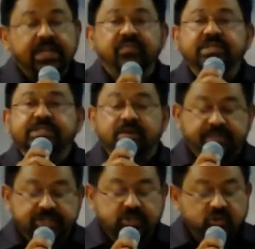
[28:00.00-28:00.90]

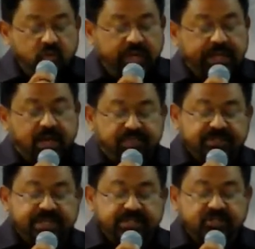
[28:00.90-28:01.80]
wisdom is truly
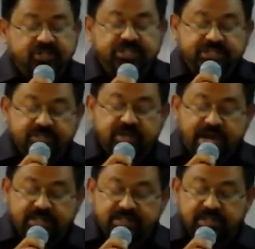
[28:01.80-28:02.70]
represents Jesus
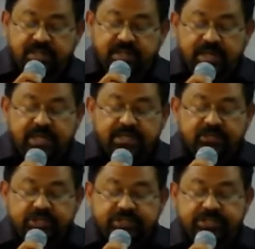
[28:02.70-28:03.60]
Christ.
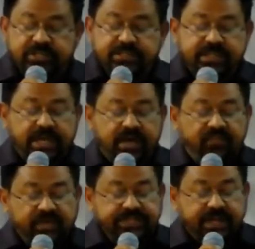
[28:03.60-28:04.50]
Jesus is the
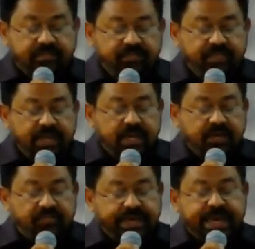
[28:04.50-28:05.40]
wisdom.
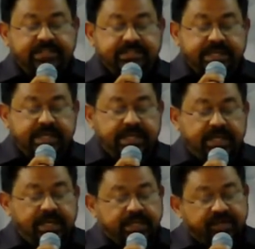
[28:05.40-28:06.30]
We can see
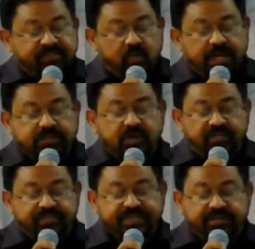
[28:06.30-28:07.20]
the fullness
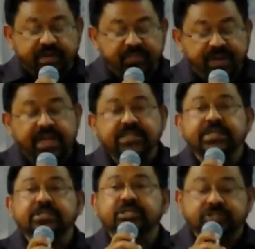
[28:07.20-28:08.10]
of seven pillars
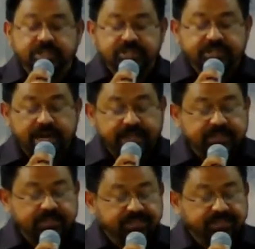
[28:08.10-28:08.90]
in Jesus Christ.